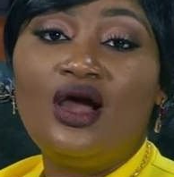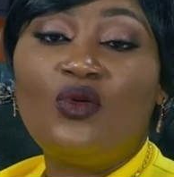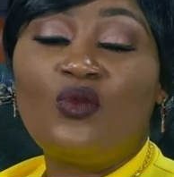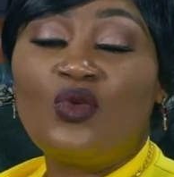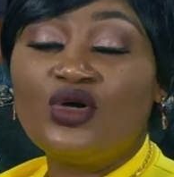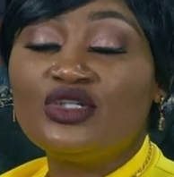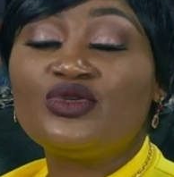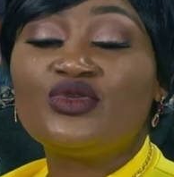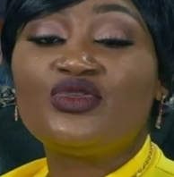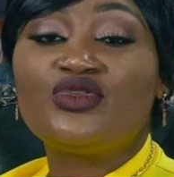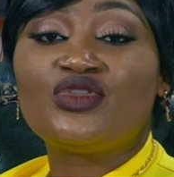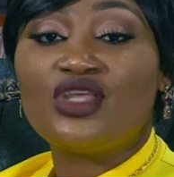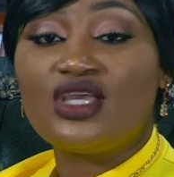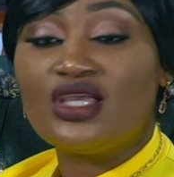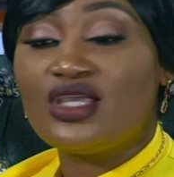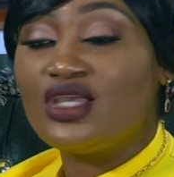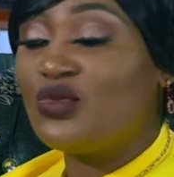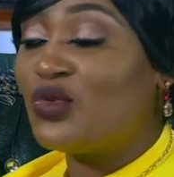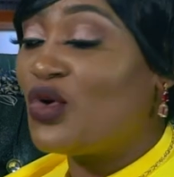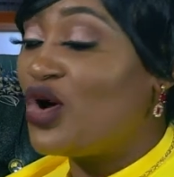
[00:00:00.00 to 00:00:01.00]
What you
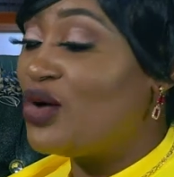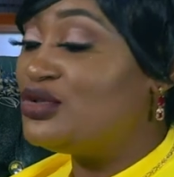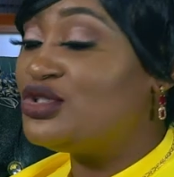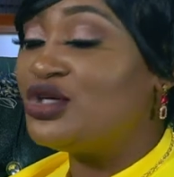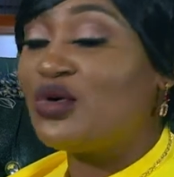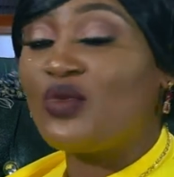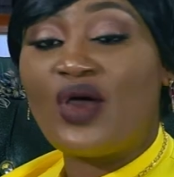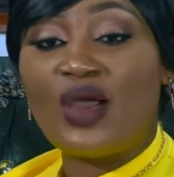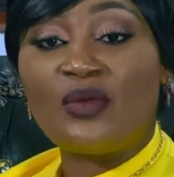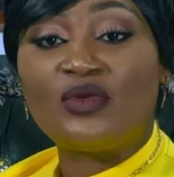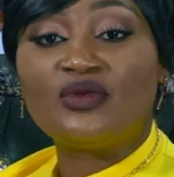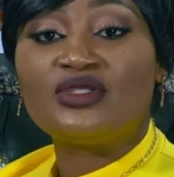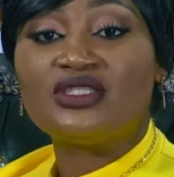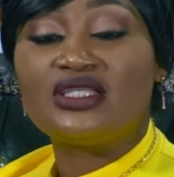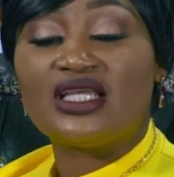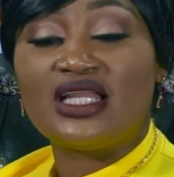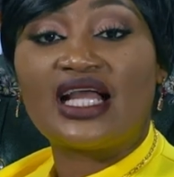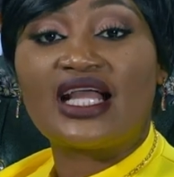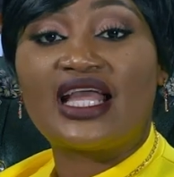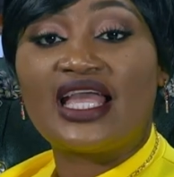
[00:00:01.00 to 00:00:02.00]
think you come to a Akwa Ibom
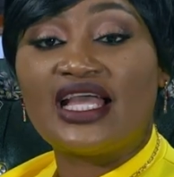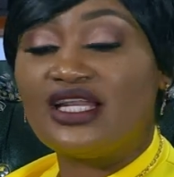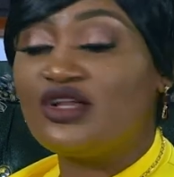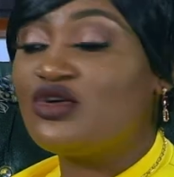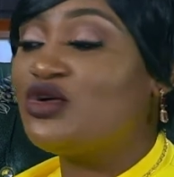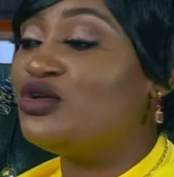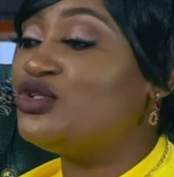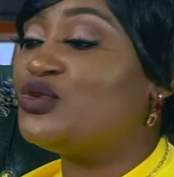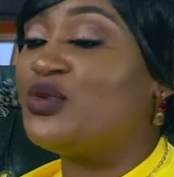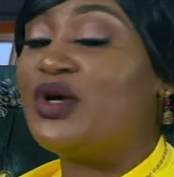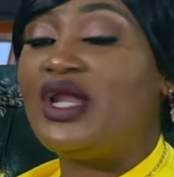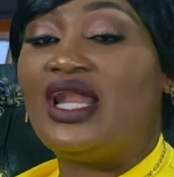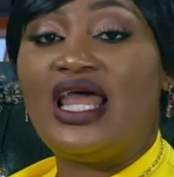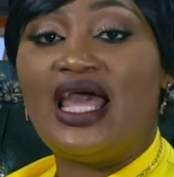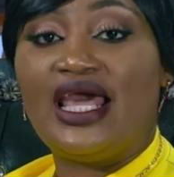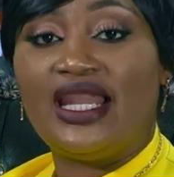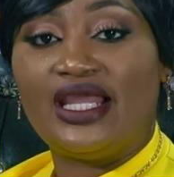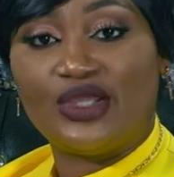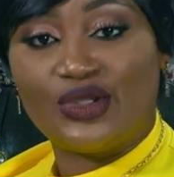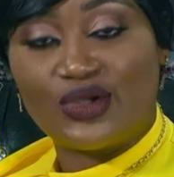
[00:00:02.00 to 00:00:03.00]
State and get it, go to
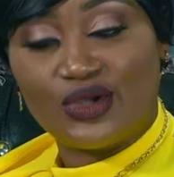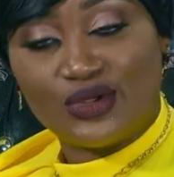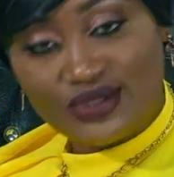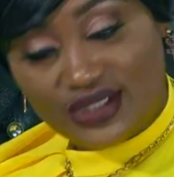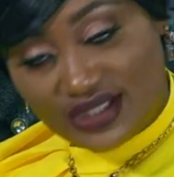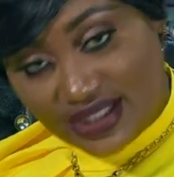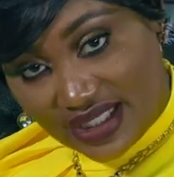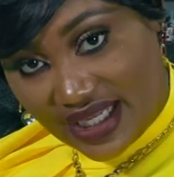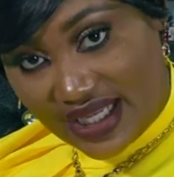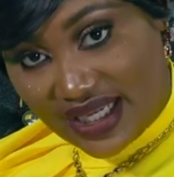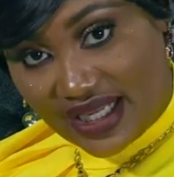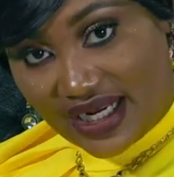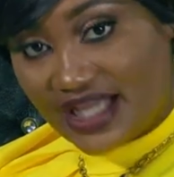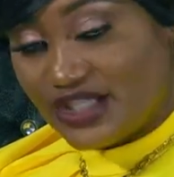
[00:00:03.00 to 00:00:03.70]
Atlanta, you're gonna see it.